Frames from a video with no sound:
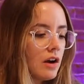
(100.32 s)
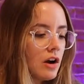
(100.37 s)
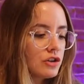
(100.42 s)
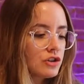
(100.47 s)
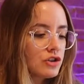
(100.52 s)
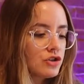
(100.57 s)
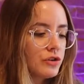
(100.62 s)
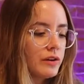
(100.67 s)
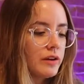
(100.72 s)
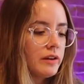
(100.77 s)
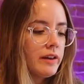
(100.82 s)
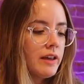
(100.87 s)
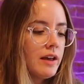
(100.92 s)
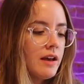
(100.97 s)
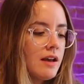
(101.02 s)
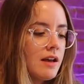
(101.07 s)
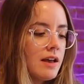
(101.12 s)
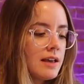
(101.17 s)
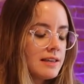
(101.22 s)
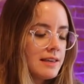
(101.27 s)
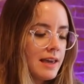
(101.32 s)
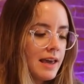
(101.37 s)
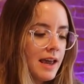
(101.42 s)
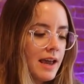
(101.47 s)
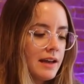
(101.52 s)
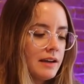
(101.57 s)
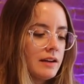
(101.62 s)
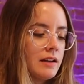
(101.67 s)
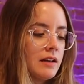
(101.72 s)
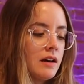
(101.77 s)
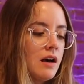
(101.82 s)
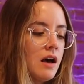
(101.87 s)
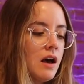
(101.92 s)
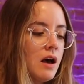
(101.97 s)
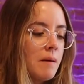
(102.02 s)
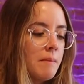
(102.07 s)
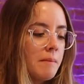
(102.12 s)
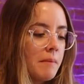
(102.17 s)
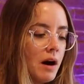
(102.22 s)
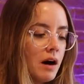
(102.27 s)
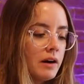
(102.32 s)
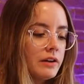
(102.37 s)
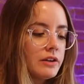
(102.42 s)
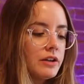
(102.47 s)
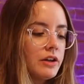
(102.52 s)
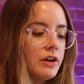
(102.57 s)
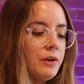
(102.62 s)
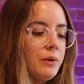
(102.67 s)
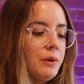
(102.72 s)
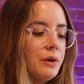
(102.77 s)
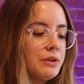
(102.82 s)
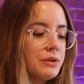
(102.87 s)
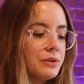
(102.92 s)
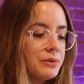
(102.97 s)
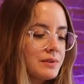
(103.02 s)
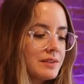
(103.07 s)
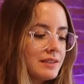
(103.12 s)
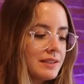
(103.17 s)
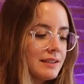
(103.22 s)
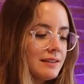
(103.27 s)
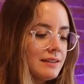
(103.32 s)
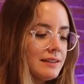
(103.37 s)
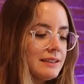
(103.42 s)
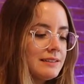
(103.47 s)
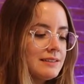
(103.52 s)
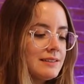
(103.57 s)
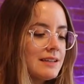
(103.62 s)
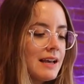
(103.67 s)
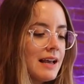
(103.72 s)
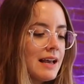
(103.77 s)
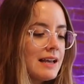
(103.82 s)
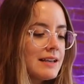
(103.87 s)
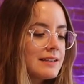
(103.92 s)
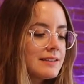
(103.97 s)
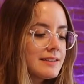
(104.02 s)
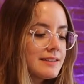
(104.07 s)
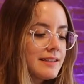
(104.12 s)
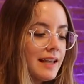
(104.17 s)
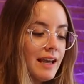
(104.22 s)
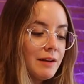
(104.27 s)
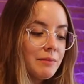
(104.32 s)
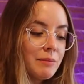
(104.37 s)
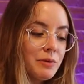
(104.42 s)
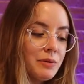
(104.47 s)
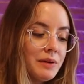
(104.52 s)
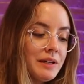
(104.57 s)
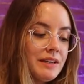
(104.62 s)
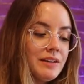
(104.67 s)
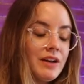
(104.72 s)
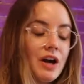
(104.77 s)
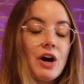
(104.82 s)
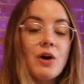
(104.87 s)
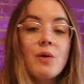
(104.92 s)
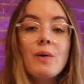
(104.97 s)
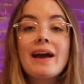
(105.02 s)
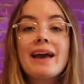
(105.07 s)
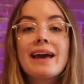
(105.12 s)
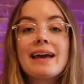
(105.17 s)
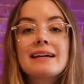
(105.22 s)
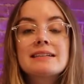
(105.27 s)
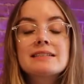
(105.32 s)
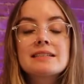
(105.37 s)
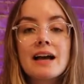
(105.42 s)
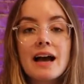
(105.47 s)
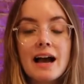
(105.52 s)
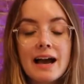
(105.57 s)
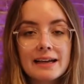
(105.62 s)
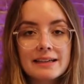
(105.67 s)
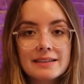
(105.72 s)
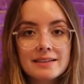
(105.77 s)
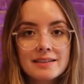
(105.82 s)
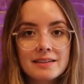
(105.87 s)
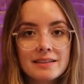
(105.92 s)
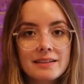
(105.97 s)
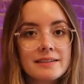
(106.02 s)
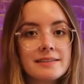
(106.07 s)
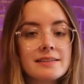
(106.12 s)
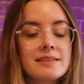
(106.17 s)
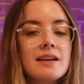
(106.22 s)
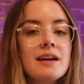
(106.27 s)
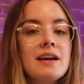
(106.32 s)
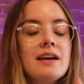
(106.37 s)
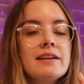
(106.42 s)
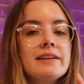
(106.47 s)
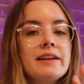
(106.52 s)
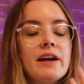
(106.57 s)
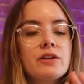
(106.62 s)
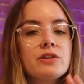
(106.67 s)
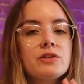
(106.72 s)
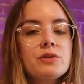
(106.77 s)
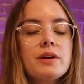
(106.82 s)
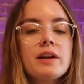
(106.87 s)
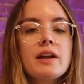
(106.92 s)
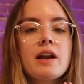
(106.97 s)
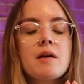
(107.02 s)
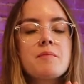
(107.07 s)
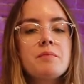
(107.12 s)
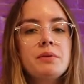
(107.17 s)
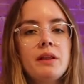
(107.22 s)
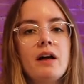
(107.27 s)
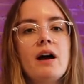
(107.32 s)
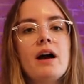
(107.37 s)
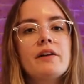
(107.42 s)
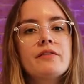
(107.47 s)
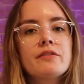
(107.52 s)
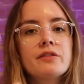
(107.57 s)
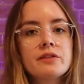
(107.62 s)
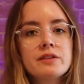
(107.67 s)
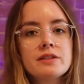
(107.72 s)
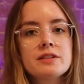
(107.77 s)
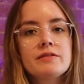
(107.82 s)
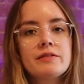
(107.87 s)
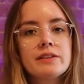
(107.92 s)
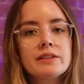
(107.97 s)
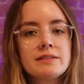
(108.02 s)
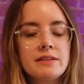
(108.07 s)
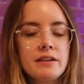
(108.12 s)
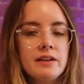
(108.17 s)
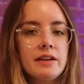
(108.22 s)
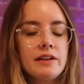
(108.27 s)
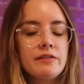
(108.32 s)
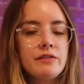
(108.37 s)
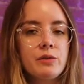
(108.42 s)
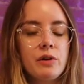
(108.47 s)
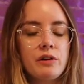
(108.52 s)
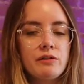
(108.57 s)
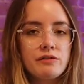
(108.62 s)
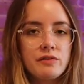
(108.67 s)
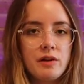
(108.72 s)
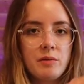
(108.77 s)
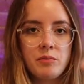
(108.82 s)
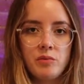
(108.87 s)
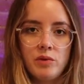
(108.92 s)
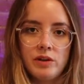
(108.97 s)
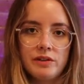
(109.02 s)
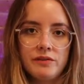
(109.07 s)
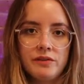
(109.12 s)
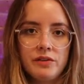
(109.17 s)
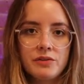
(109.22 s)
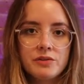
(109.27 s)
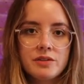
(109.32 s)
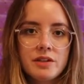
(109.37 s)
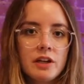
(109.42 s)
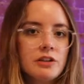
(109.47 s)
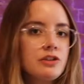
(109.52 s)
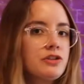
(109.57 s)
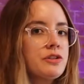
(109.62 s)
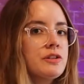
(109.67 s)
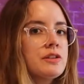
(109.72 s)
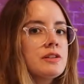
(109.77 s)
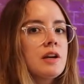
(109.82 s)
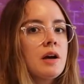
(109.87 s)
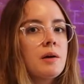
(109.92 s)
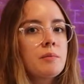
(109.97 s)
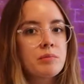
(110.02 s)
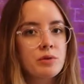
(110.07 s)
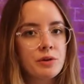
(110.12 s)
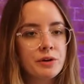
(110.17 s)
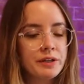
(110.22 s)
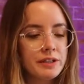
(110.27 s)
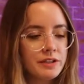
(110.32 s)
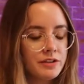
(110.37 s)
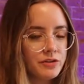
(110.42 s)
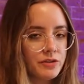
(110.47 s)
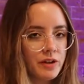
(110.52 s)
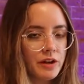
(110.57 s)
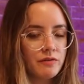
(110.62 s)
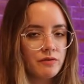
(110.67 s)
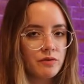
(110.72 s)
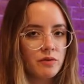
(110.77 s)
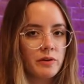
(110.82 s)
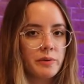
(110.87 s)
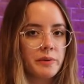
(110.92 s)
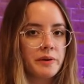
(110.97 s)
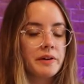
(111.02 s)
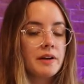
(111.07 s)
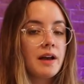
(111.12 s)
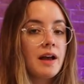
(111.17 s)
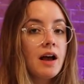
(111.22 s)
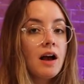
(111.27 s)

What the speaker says: Australia, Canada, Monaco, New Zealand, San Marino, and Iceland. Now you can apply for this visa if you are from one of those countries, pretty straightforward.